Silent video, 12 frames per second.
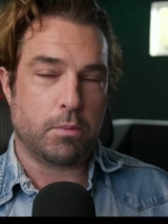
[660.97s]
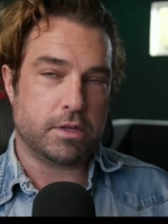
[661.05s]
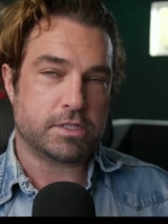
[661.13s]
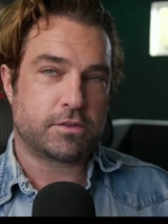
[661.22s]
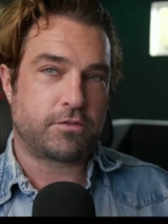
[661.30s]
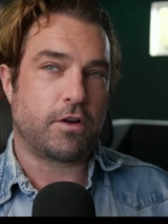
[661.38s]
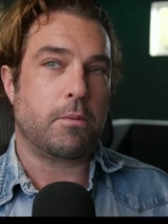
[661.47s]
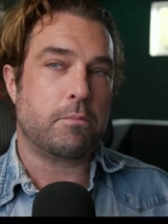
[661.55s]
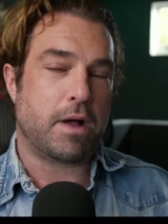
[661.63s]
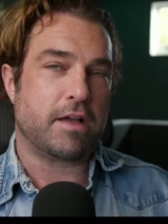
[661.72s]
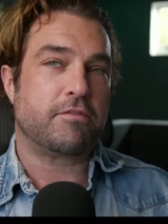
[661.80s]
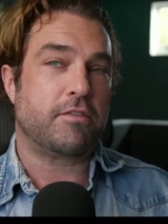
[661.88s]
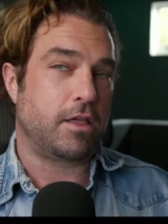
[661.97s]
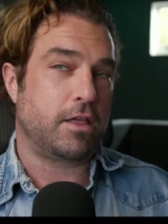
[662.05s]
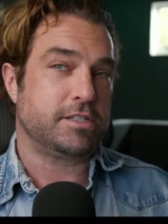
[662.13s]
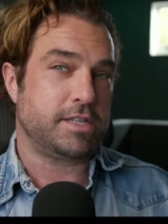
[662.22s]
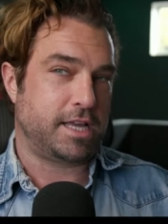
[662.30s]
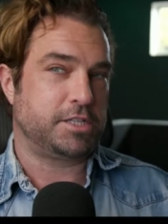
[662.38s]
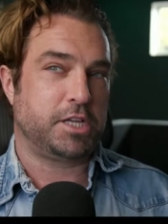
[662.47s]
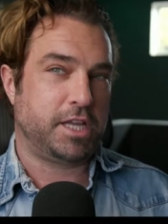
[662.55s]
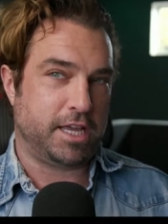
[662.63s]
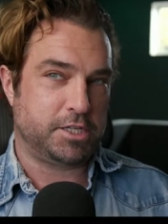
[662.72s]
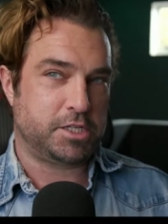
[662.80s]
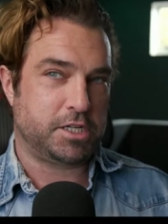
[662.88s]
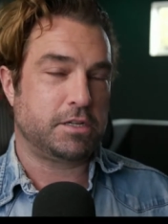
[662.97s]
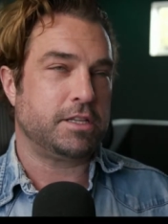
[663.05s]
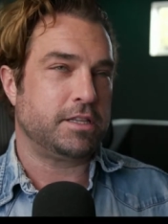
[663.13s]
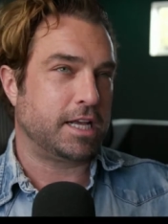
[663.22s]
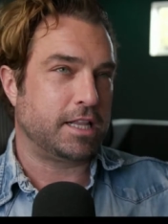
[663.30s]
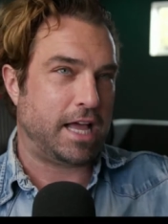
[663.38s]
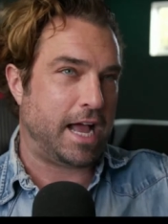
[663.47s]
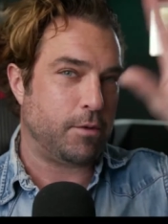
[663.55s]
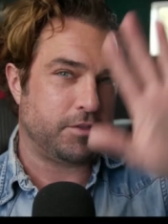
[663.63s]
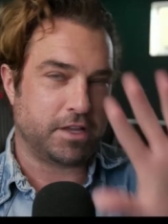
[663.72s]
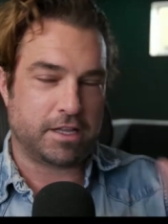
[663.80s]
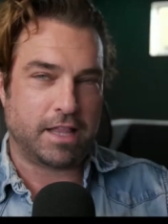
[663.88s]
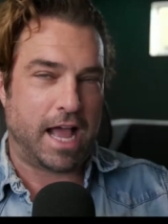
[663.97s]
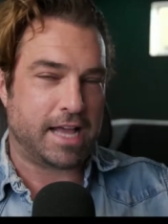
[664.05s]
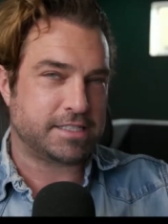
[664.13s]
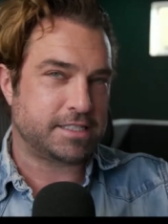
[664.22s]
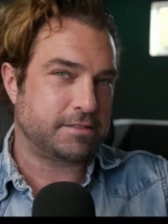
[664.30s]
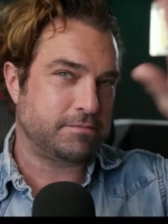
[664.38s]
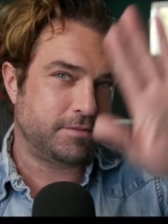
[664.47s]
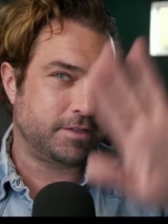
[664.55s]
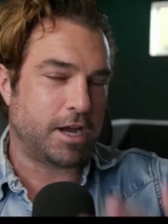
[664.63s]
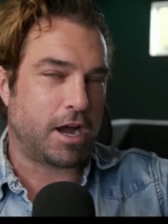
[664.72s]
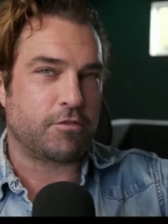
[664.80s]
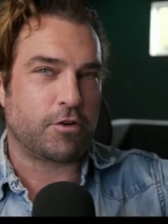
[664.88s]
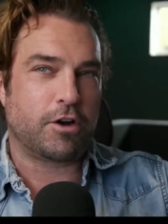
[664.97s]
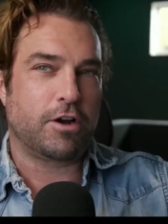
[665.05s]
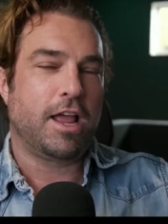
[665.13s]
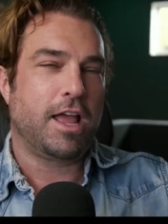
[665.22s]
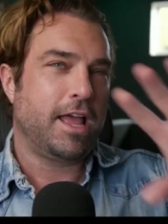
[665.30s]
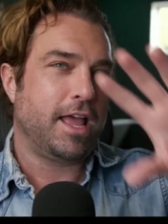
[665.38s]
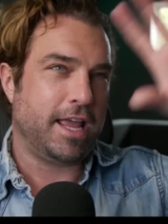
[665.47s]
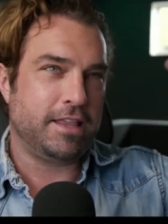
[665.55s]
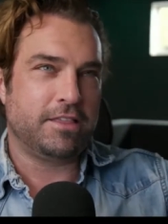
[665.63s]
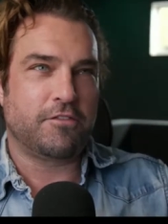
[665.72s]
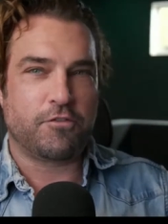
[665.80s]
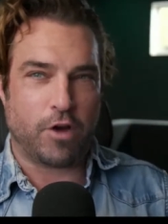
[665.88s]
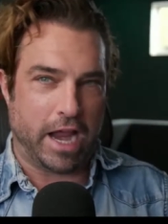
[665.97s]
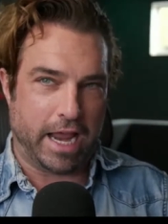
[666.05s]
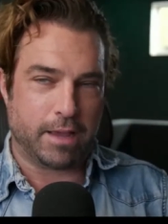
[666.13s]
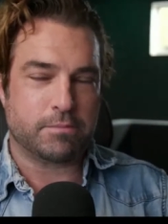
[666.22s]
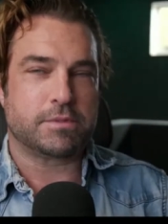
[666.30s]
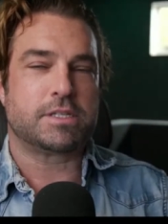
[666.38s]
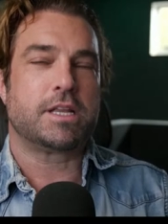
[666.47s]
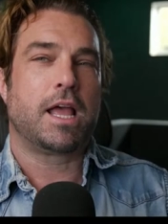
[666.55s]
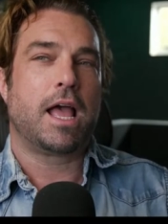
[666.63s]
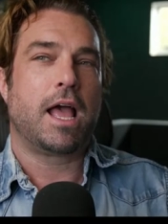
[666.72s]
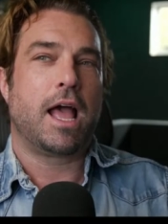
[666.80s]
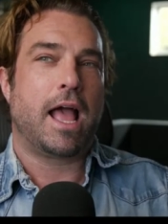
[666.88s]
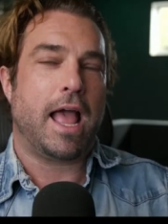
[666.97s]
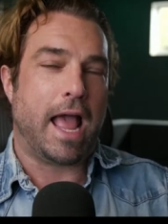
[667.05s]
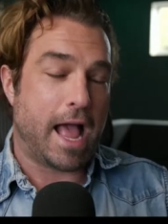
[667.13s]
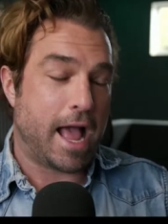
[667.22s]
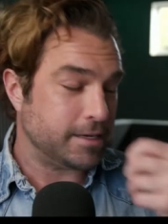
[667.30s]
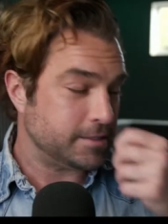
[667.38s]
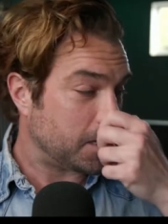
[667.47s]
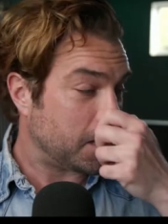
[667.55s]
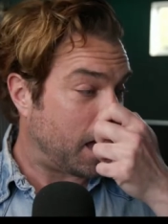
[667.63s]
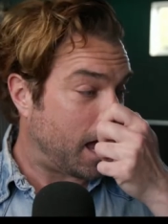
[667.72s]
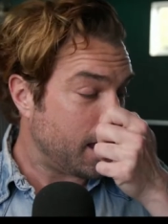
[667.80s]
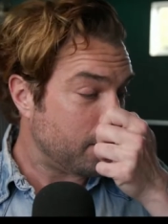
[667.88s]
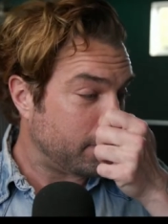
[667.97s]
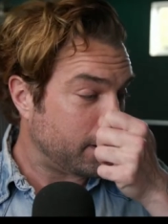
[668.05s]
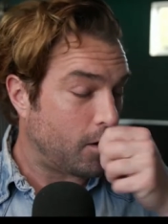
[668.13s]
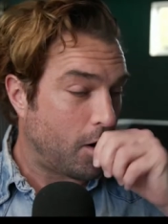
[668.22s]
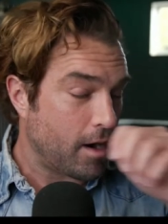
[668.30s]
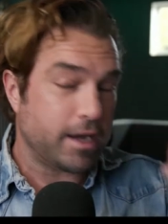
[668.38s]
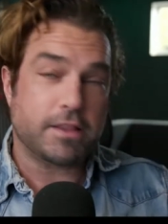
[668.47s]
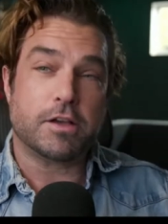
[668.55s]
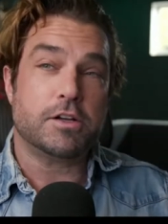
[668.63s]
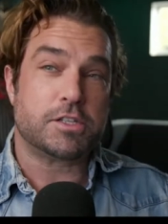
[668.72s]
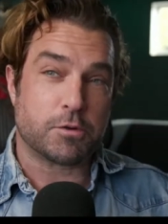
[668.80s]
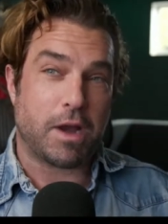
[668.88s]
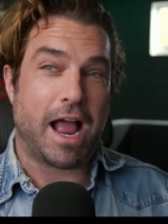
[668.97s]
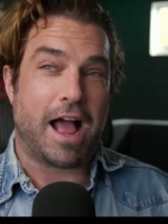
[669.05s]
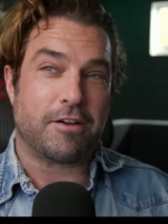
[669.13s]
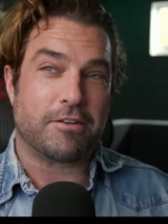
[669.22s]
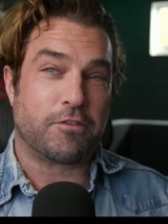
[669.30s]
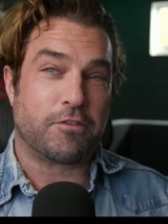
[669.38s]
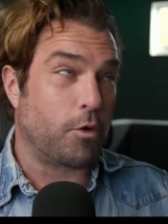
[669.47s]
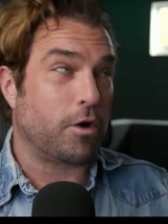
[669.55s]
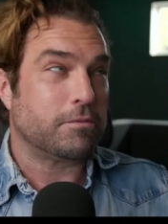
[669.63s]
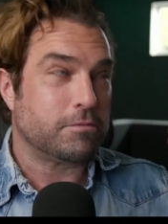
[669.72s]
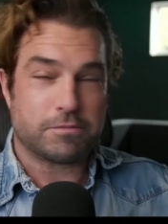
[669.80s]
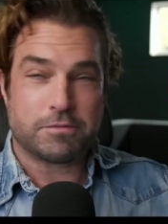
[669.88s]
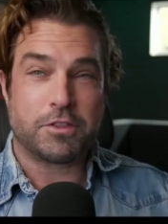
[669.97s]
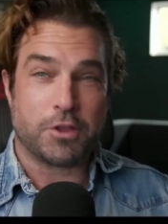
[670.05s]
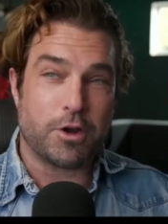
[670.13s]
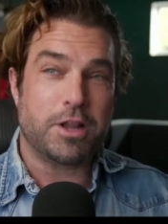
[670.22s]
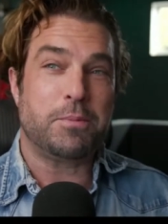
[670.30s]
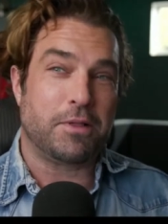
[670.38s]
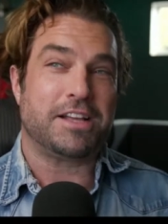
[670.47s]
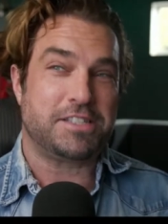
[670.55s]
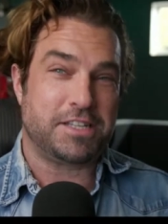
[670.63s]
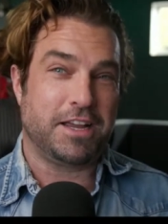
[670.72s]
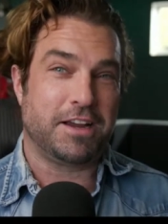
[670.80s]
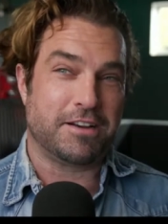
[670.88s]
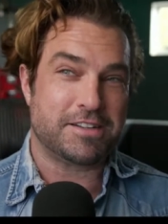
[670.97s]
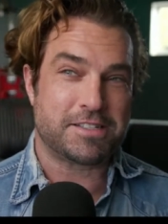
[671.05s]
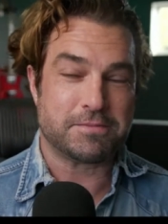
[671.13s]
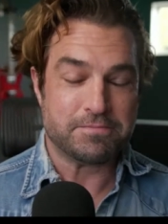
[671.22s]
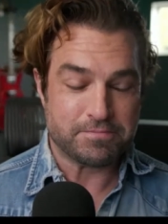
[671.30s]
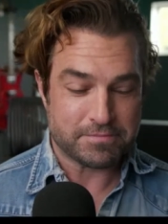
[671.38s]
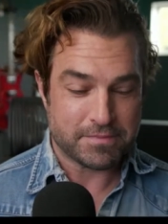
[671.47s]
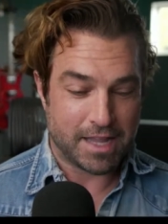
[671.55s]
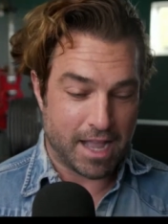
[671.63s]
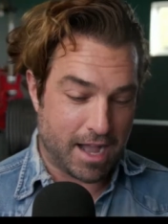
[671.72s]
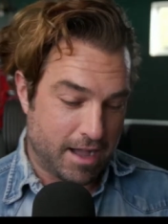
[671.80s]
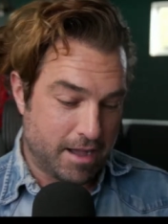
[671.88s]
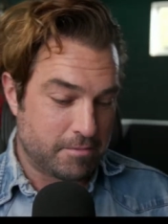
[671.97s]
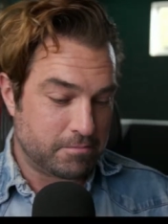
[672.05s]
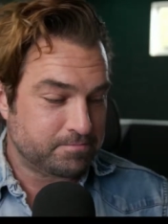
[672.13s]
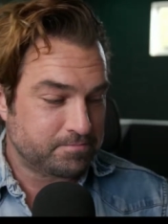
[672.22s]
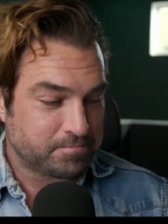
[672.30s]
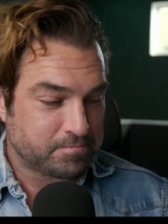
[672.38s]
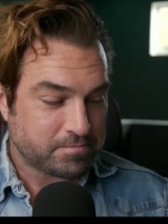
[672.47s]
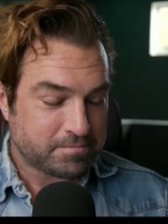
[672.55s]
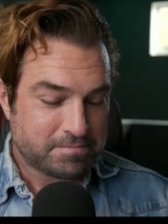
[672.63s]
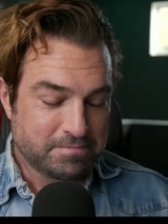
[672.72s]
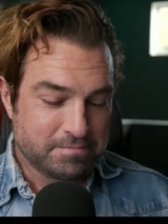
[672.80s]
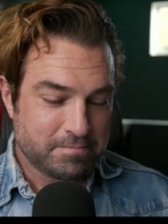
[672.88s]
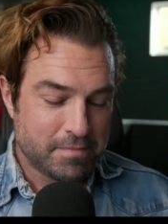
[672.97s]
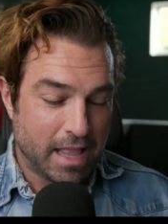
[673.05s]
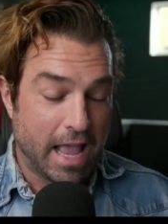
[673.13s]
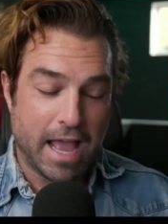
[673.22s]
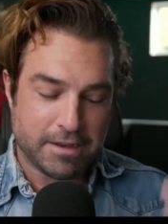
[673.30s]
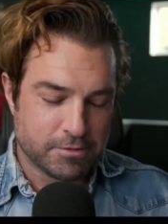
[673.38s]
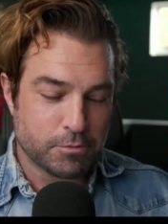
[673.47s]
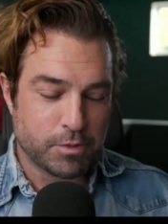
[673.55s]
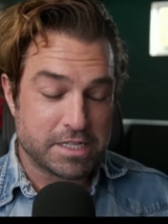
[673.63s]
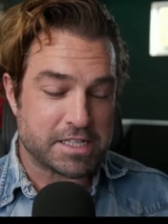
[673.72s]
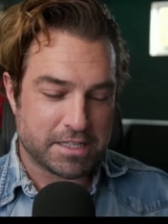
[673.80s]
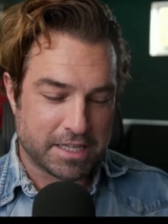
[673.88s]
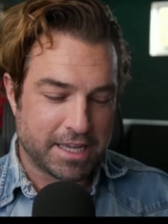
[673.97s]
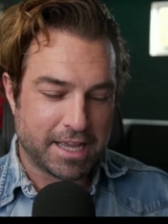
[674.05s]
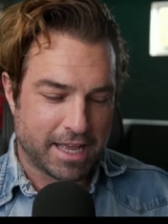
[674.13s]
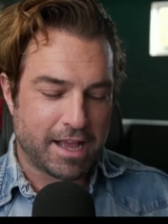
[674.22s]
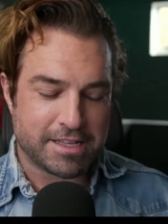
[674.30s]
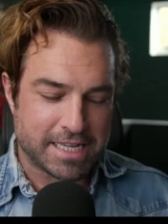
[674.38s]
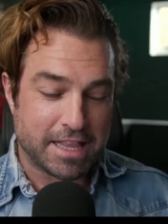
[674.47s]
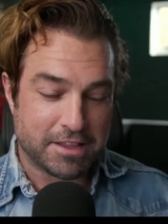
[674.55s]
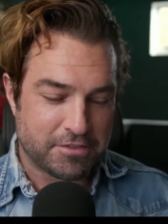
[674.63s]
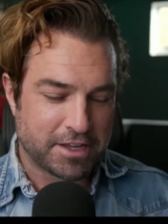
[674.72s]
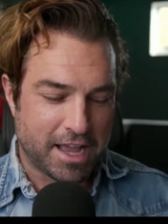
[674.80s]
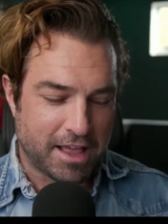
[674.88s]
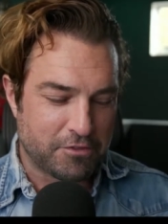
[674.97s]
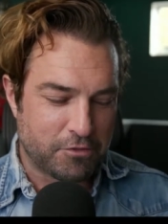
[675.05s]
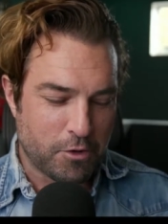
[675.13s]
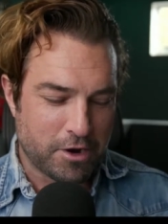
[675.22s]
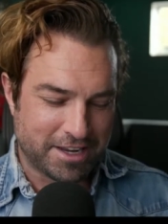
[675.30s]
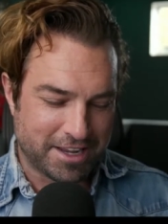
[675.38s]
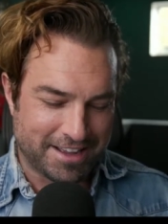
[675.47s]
from my father's education in the glass, with the glass cover in the frames. And I have been carting those around for 30 plus years. And recently, as I live in California,